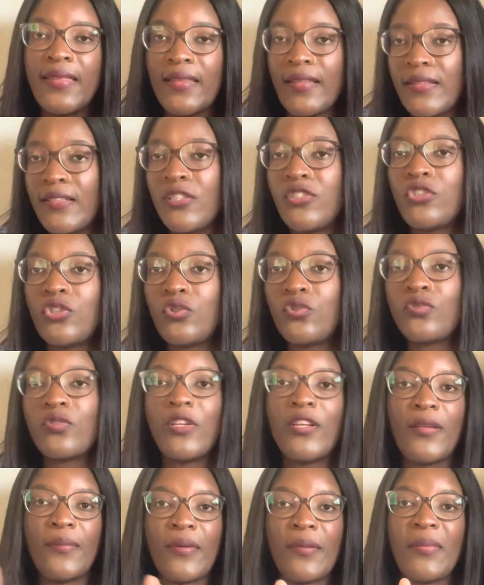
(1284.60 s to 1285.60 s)
the teacher
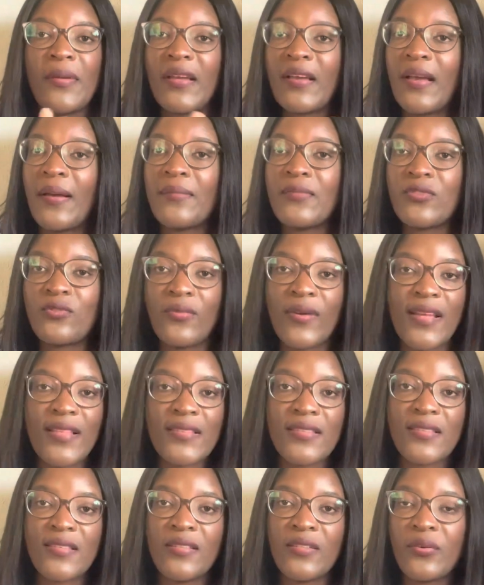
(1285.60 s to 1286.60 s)
usually maybe comes
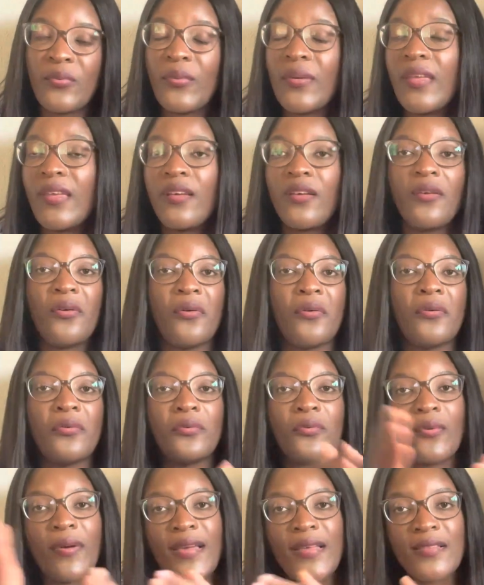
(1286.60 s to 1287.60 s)
once in a week or
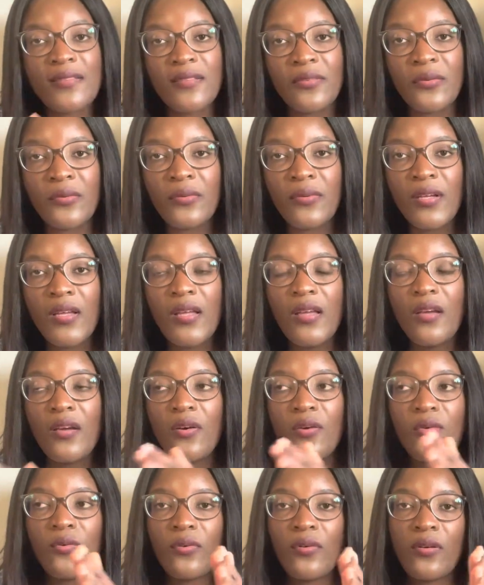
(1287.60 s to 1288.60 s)
twice, or
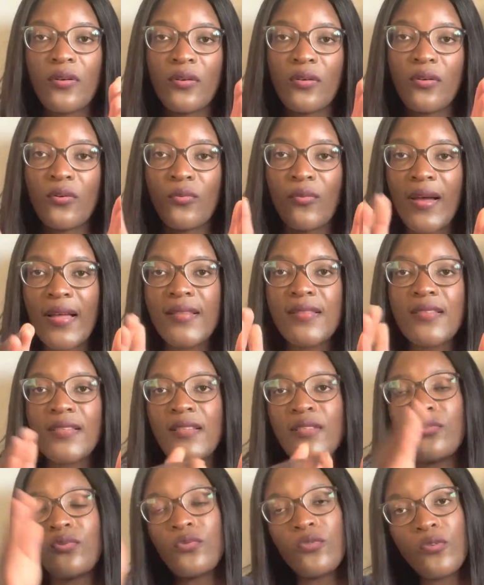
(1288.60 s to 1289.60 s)
once
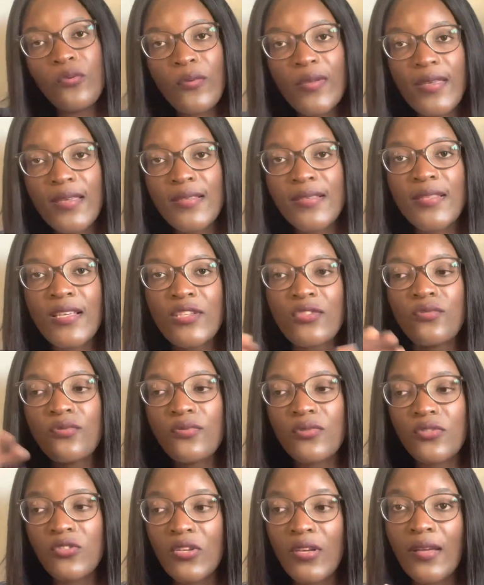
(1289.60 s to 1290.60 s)
in 2 weeks, just to
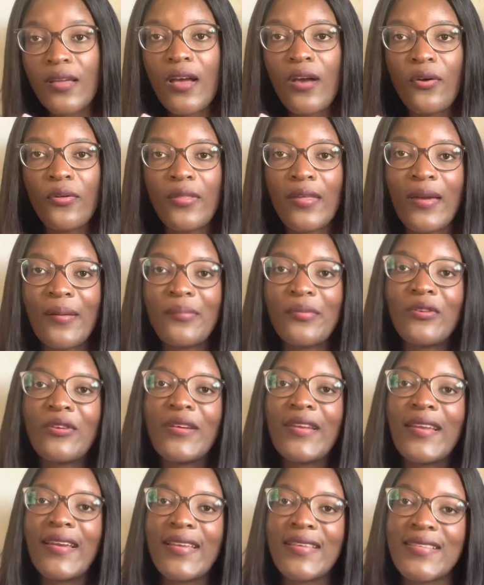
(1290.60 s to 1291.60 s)
check how they are
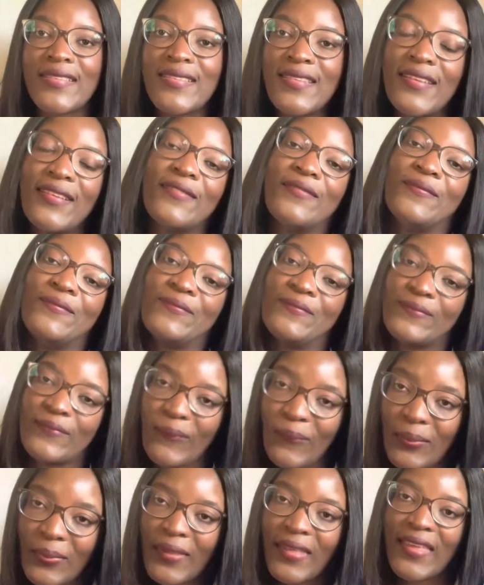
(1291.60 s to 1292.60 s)
progressing.
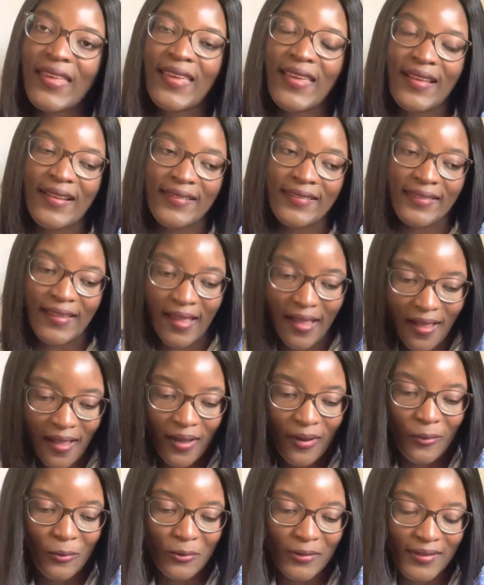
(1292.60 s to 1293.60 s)

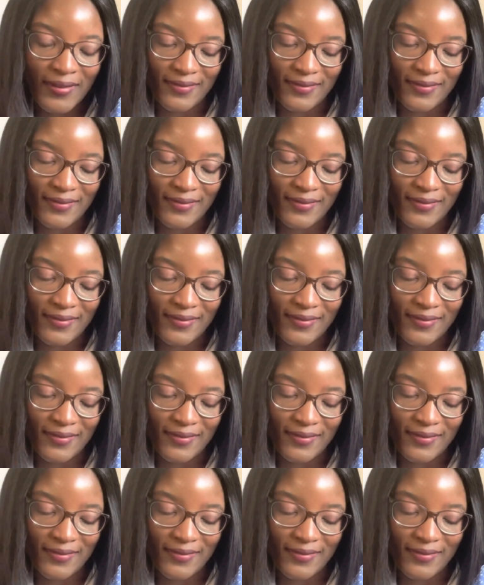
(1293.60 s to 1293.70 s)
Genau.